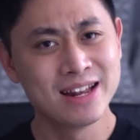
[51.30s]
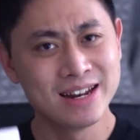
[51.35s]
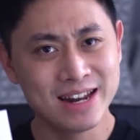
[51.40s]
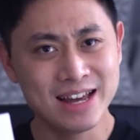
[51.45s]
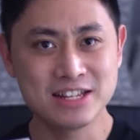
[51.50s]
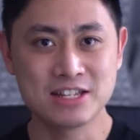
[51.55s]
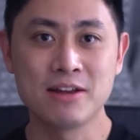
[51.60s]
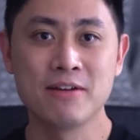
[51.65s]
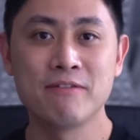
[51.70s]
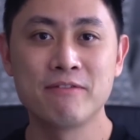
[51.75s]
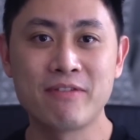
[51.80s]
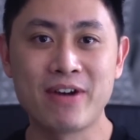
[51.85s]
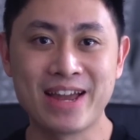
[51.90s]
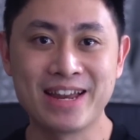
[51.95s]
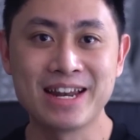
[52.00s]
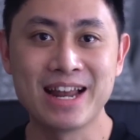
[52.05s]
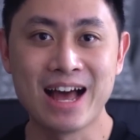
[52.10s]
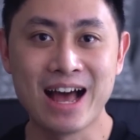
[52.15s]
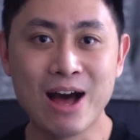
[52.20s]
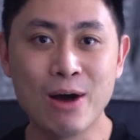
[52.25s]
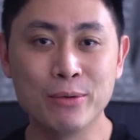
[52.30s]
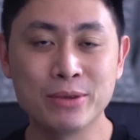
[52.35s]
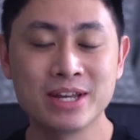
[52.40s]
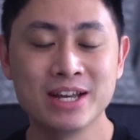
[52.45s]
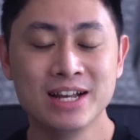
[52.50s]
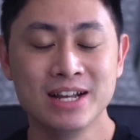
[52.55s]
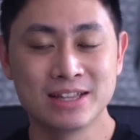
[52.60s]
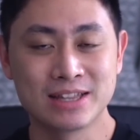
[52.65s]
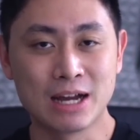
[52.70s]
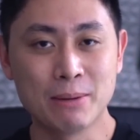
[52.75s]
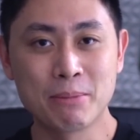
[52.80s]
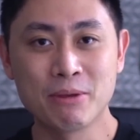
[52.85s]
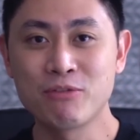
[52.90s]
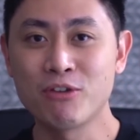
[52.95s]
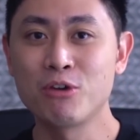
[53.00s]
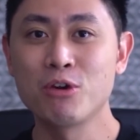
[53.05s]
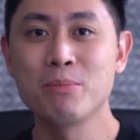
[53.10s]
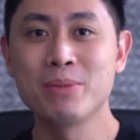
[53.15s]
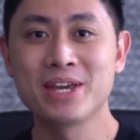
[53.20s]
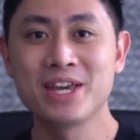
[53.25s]
Let's find out. Now
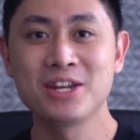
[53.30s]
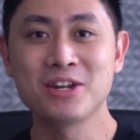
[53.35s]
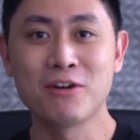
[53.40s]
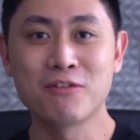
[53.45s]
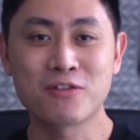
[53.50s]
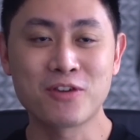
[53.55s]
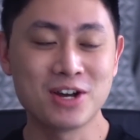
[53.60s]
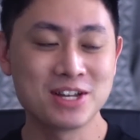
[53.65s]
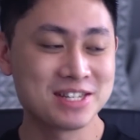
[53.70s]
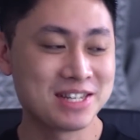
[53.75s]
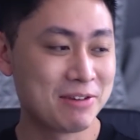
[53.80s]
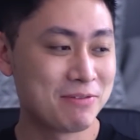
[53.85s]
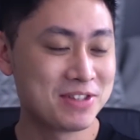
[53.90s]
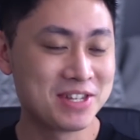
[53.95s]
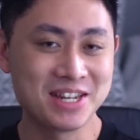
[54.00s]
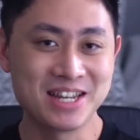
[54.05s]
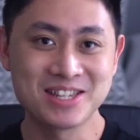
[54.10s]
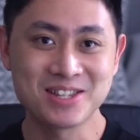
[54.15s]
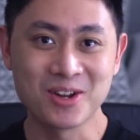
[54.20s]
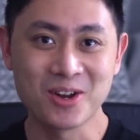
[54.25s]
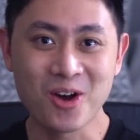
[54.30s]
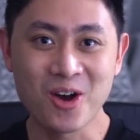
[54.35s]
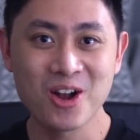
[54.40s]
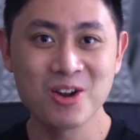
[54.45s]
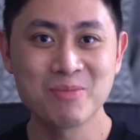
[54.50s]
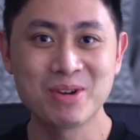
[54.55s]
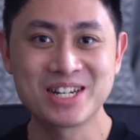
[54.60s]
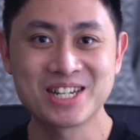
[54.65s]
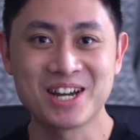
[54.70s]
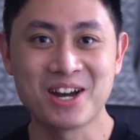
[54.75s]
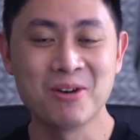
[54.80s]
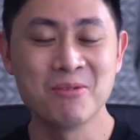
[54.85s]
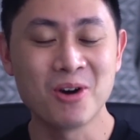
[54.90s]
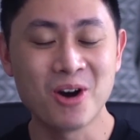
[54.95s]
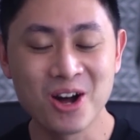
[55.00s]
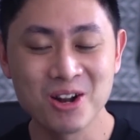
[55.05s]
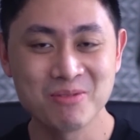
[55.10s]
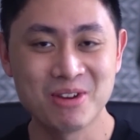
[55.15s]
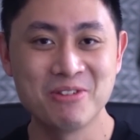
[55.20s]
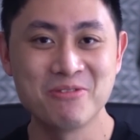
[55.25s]
before we begin, of course I've said it's on all my
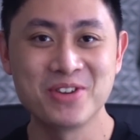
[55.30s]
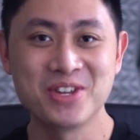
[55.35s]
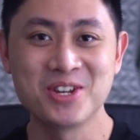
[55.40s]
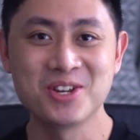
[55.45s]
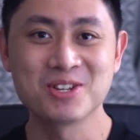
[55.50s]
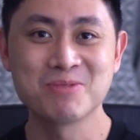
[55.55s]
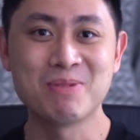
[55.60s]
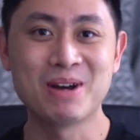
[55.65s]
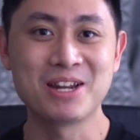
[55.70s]
videos,